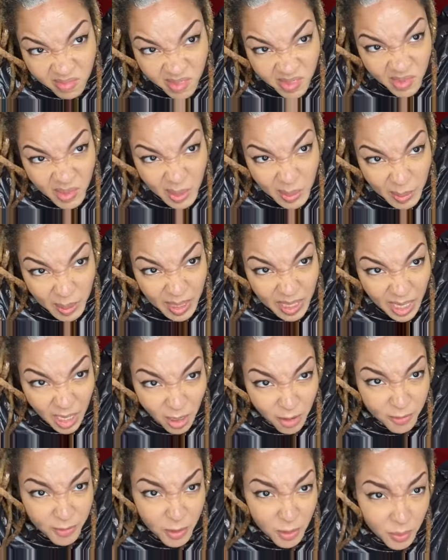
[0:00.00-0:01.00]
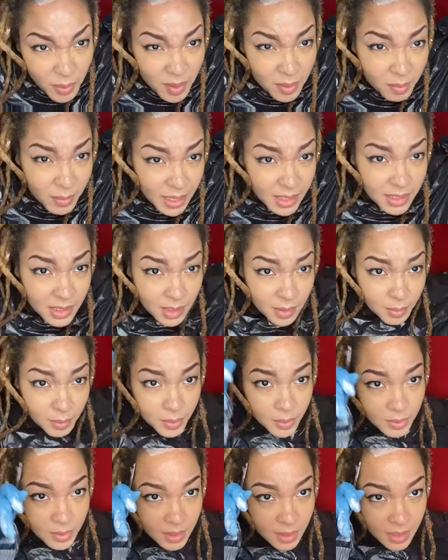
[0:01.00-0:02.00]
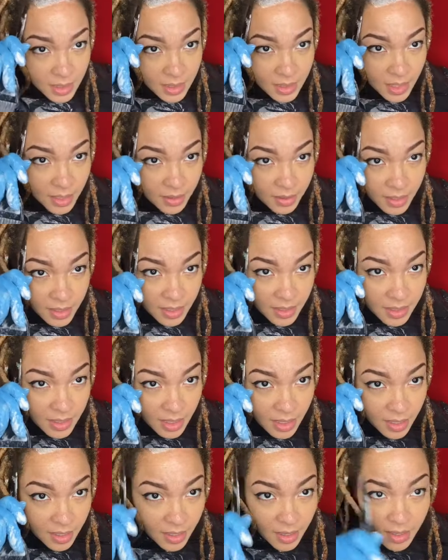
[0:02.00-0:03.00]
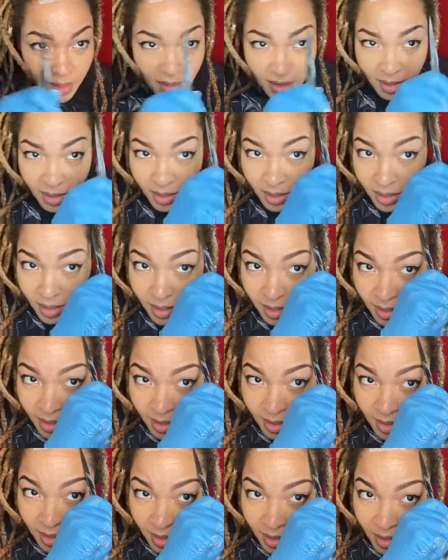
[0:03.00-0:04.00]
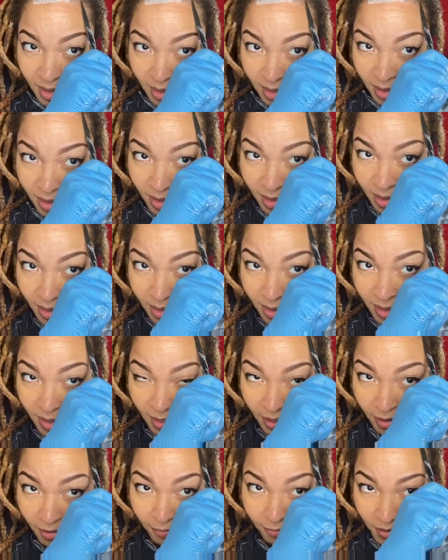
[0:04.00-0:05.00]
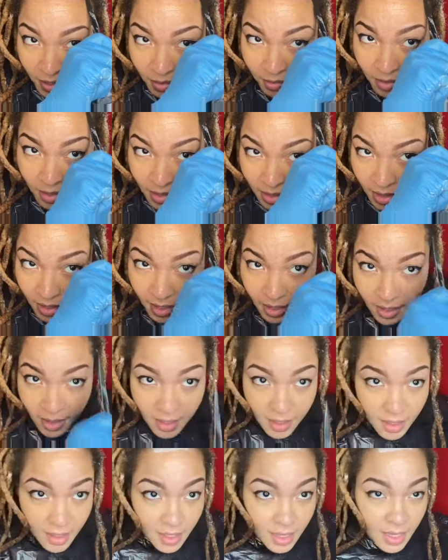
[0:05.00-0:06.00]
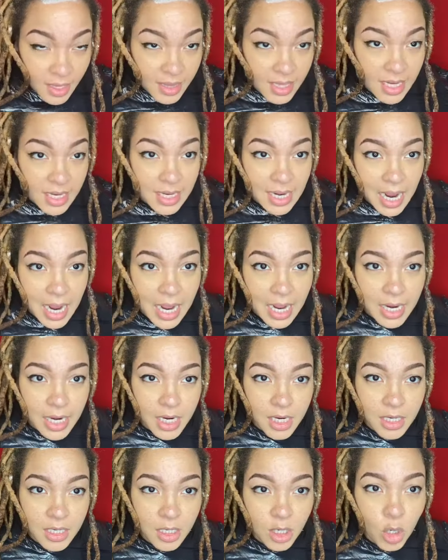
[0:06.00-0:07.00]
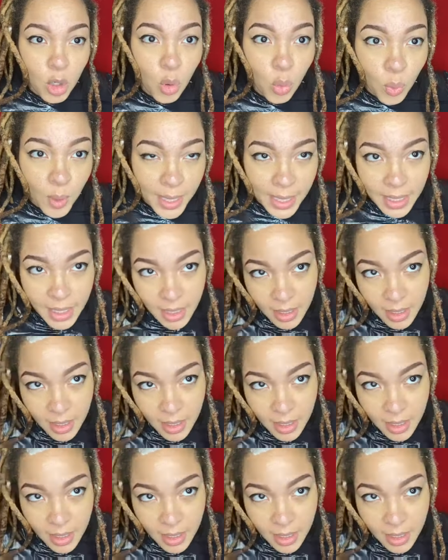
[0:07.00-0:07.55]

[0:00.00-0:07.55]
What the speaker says: Be careful with my temples, these areas here. They're very thin and they die quick.